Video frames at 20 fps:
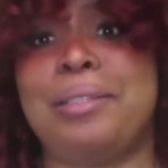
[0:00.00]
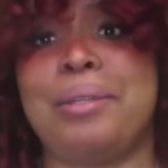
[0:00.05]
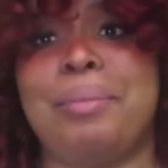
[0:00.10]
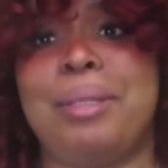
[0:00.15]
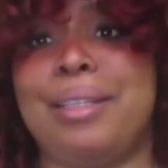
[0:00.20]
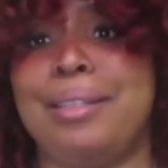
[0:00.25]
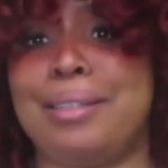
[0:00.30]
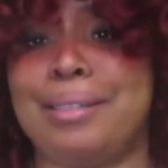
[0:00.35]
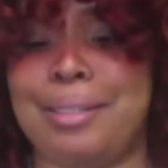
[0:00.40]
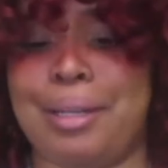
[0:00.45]
going to
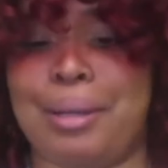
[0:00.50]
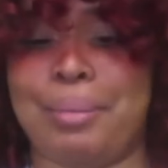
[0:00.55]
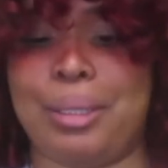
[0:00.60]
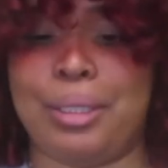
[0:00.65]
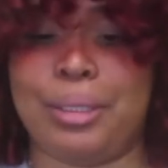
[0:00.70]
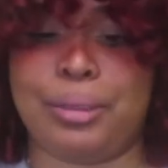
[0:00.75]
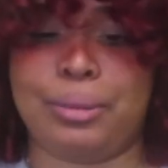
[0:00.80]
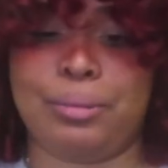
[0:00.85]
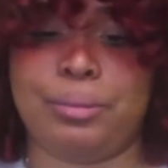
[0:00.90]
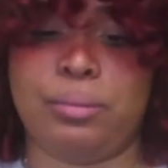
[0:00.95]
be listed down
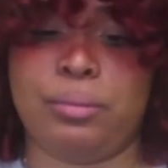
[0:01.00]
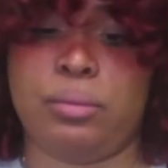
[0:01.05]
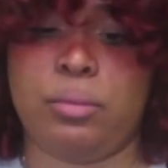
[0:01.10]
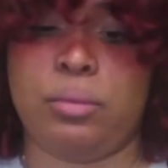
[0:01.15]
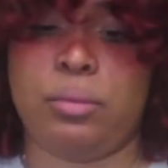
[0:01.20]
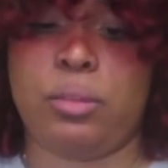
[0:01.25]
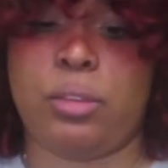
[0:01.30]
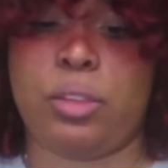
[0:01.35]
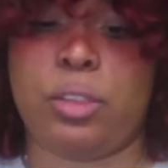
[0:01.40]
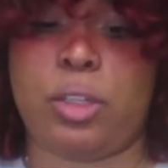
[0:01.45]
below.
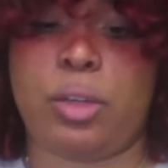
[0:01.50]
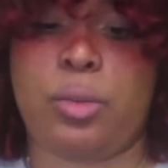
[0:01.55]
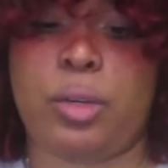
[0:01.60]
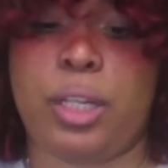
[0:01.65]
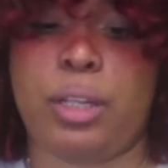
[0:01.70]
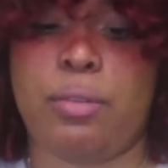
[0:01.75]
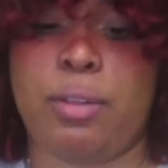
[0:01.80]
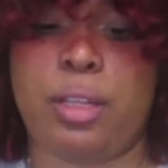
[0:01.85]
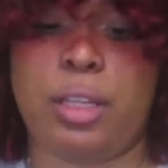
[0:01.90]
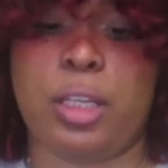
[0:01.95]
Don't
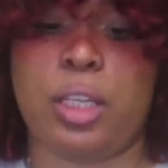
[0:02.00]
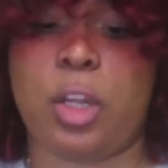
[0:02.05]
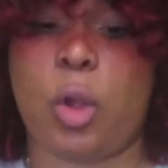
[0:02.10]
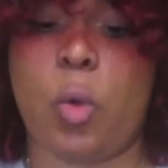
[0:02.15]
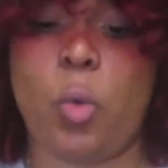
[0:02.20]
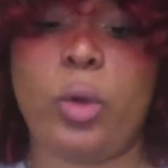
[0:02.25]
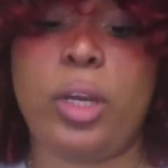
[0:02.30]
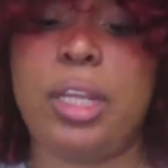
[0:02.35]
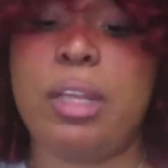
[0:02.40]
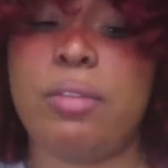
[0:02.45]

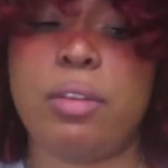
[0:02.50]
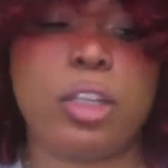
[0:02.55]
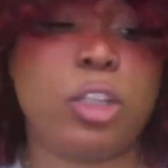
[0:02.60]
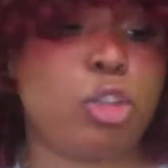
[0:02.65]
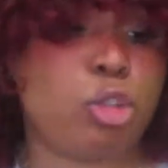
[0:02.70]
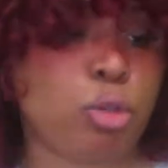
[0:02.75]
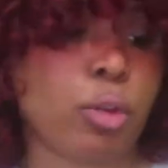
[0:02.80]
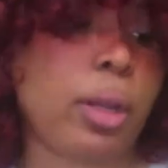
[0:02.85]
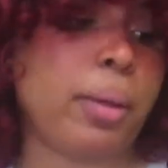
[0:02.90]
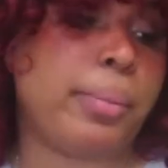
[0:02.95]
even
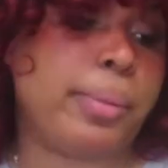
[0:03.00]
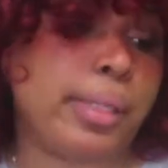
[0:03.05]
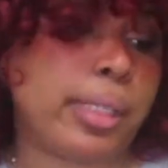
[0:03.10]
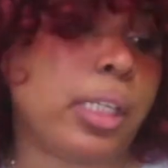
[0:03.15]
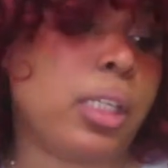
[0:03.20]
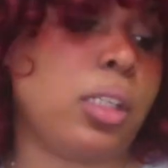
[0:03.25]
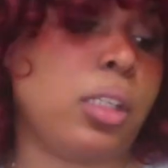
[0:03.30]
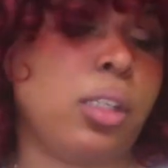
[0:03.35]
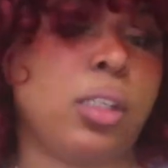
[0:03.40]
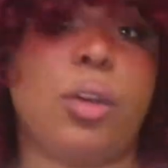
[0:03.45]
trip,
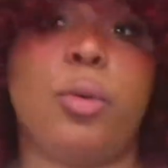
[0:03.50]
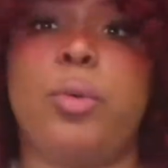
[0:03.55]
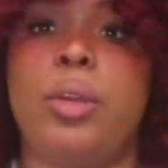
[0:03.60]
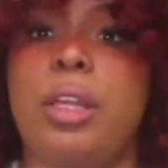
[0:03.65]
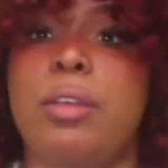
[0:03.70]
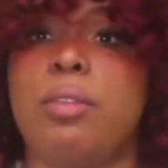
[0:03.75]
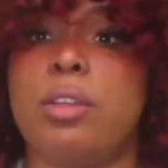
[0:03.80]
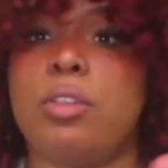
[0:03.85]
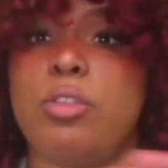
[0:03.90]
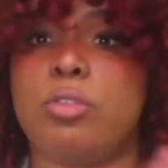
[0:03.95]
sis. Don't
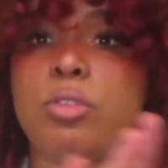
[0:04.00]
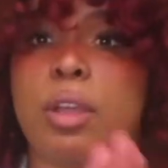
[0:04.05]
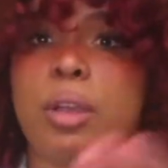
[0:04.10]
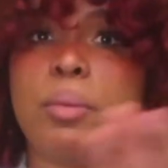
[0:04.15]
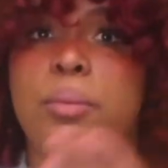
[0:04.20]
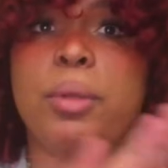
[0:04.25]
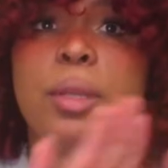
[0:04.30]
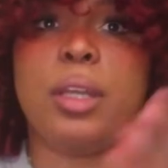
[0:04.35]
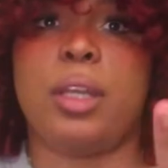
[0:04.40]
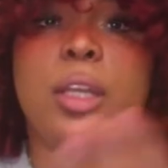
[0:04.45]
even trip.
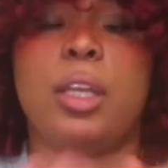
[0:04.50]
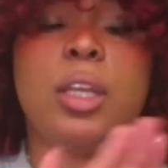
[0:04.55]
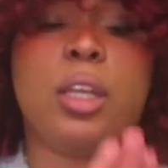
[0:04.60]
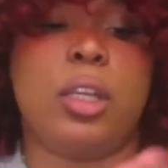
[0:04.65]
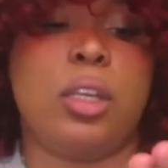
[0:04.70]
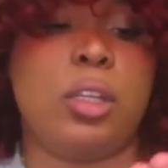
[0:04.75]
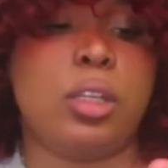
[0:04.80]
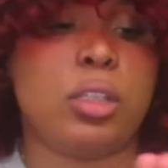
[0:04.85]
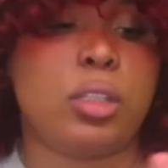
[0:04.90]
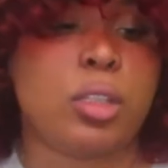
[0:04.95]

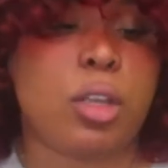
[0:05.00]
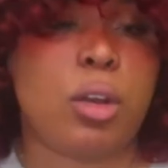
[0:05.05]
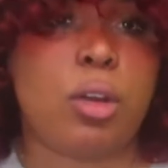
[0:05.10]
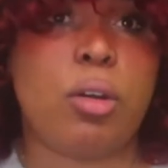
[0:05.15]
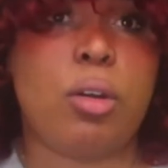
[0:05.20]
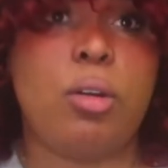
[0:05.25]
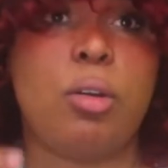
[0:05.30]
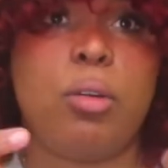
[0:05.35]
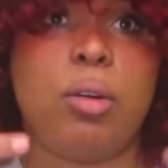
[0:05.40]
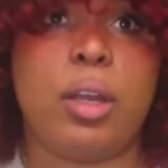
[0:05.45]

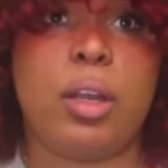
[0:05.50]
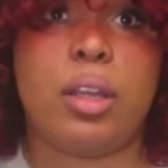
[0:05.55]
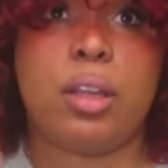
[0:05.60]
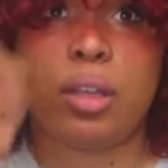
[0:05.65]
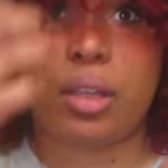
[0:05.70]
So